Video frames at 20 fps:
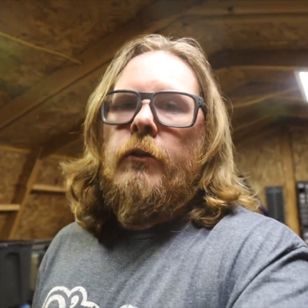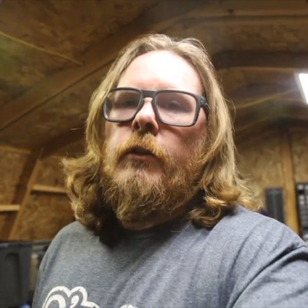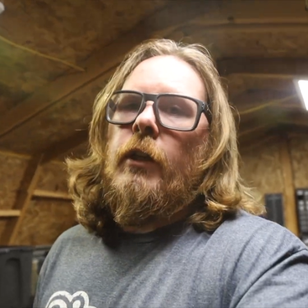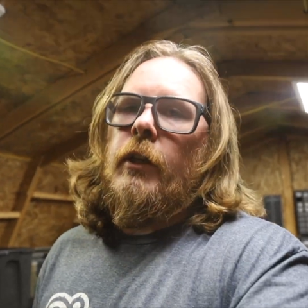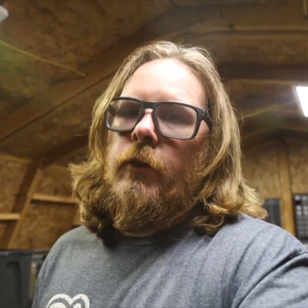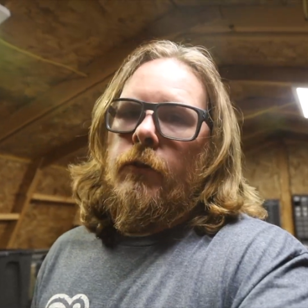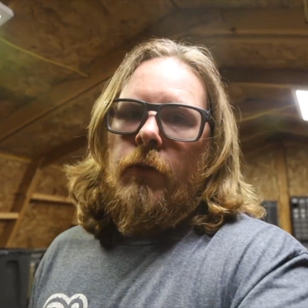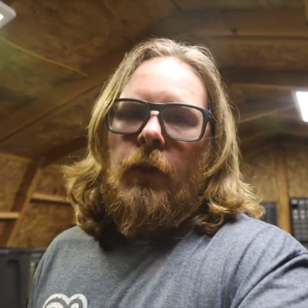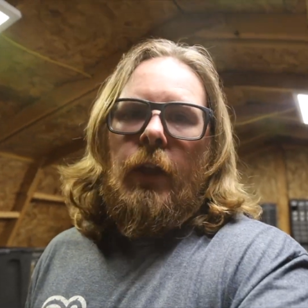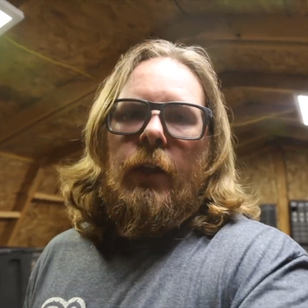
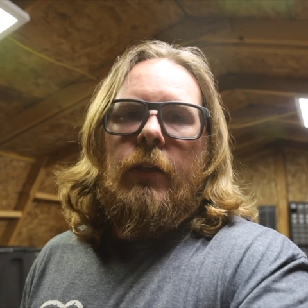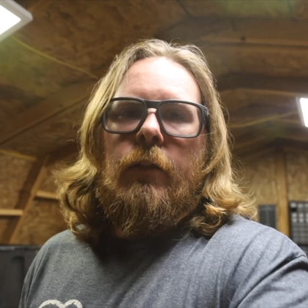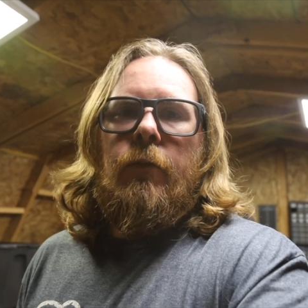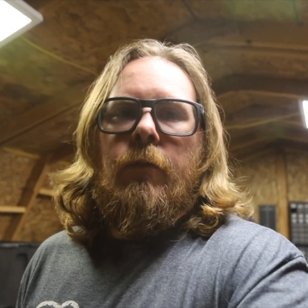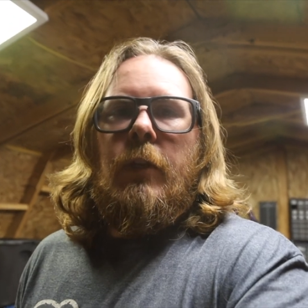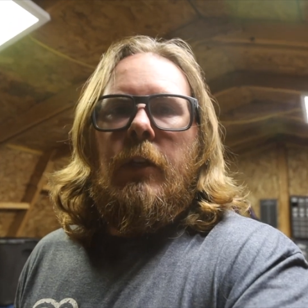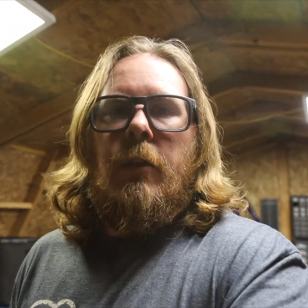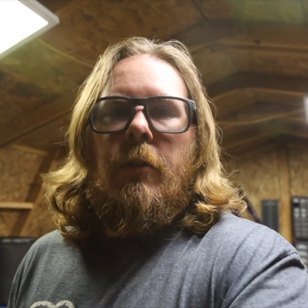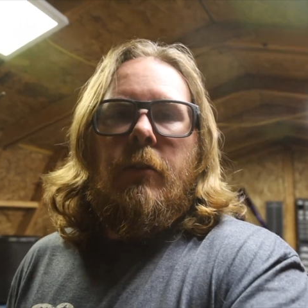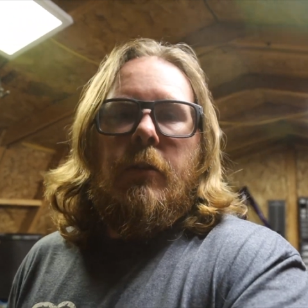Thanks for liking the
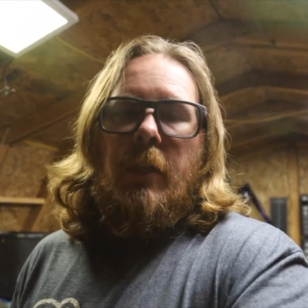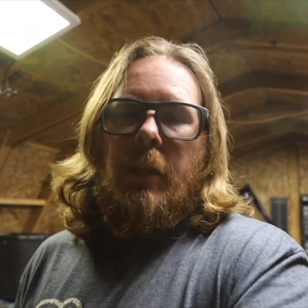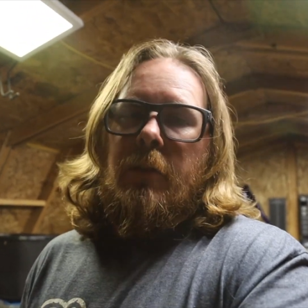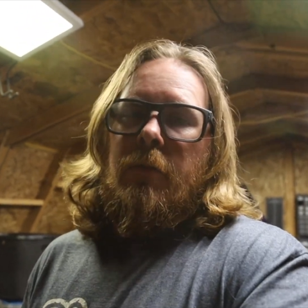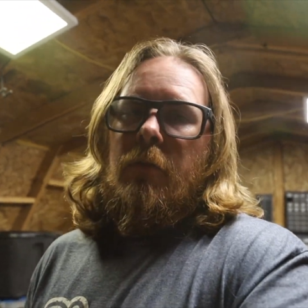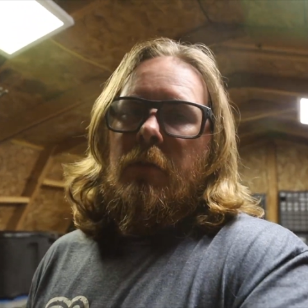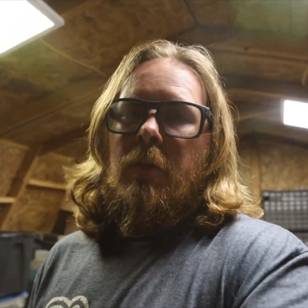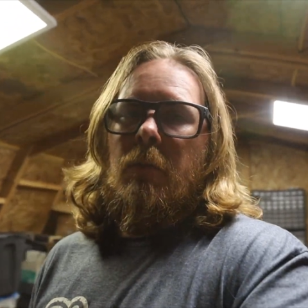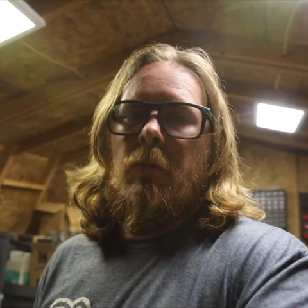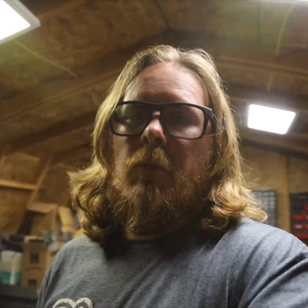videos. Thanks
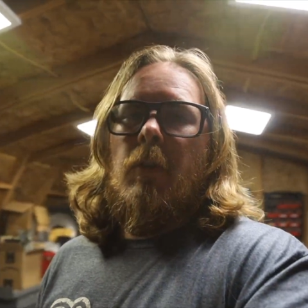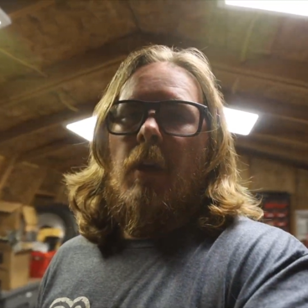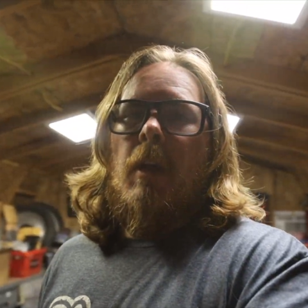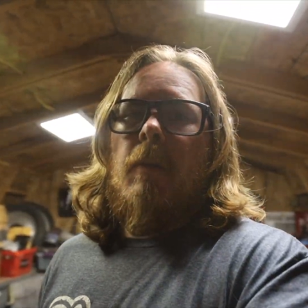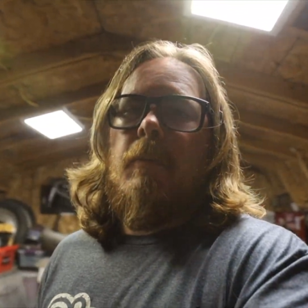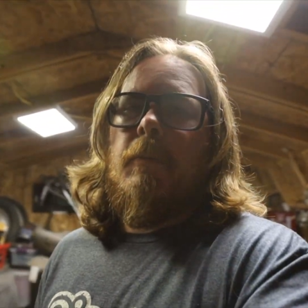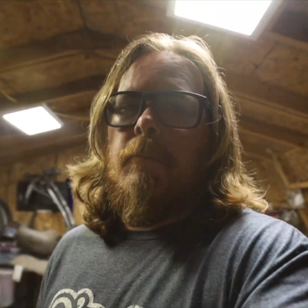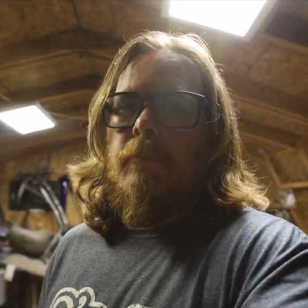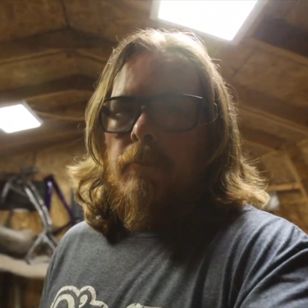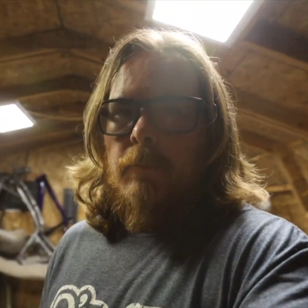for
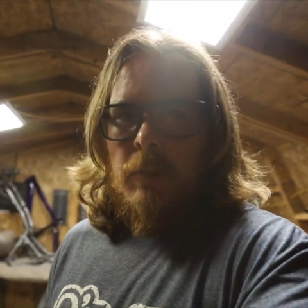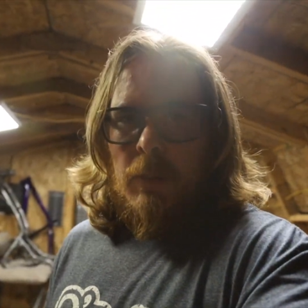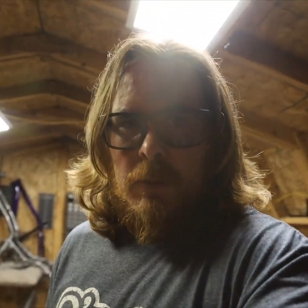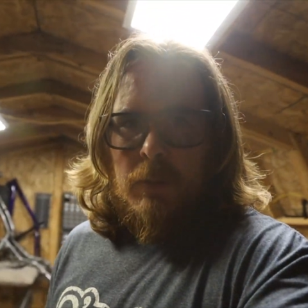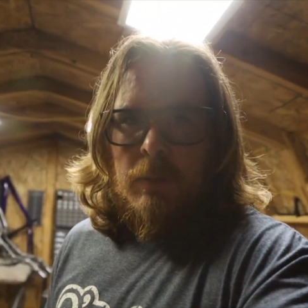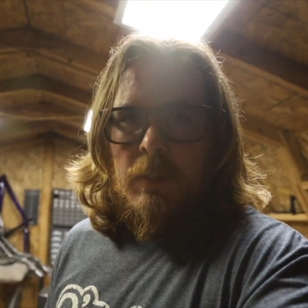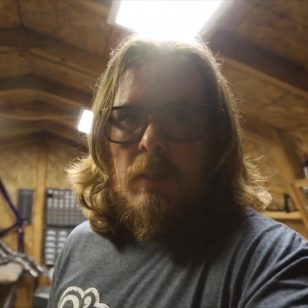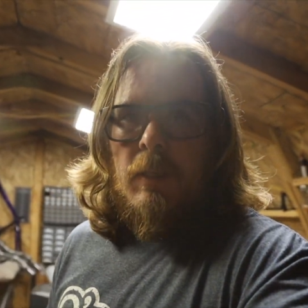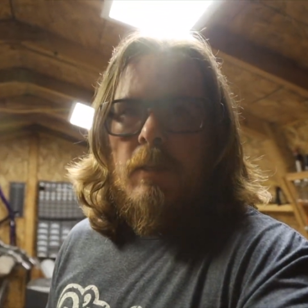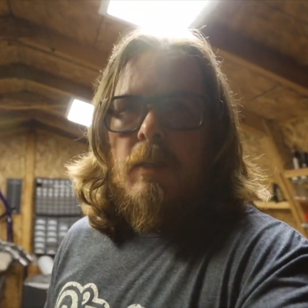subscribing, and I'll
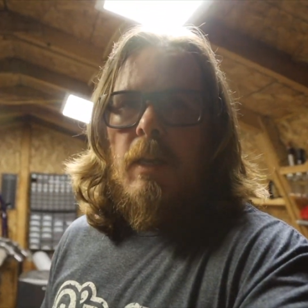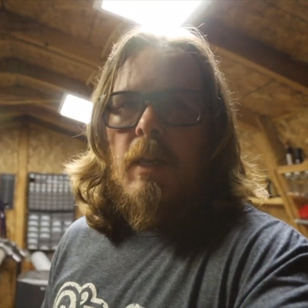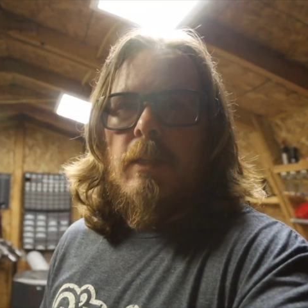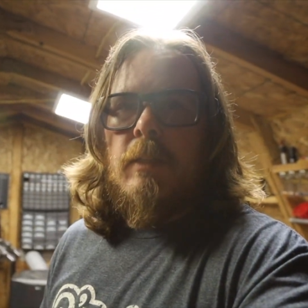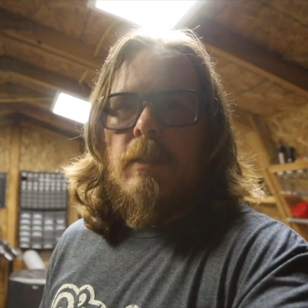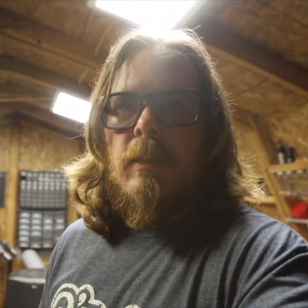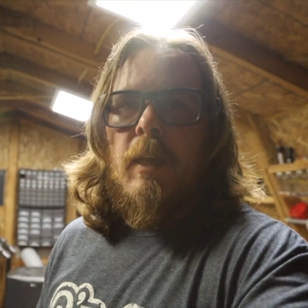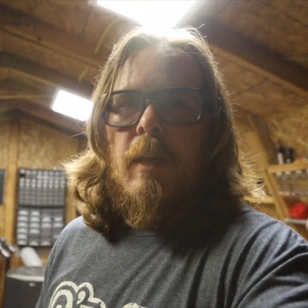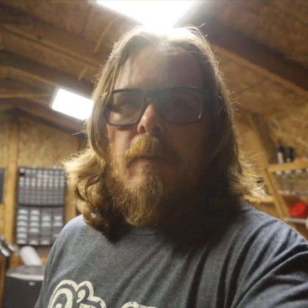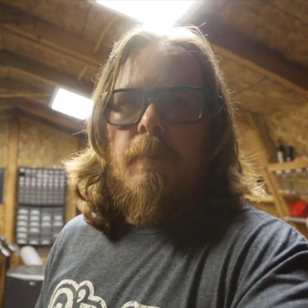see you next
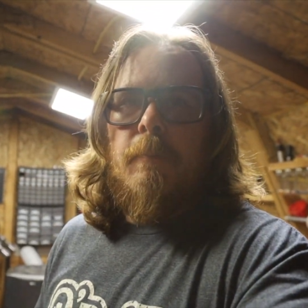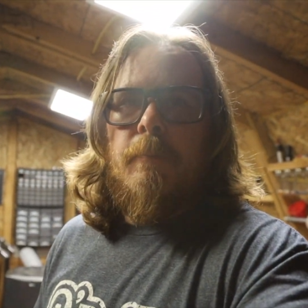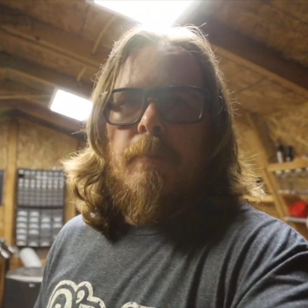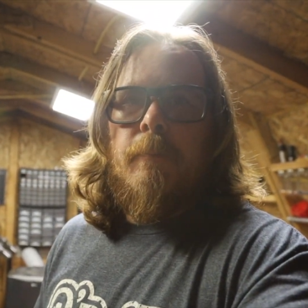time.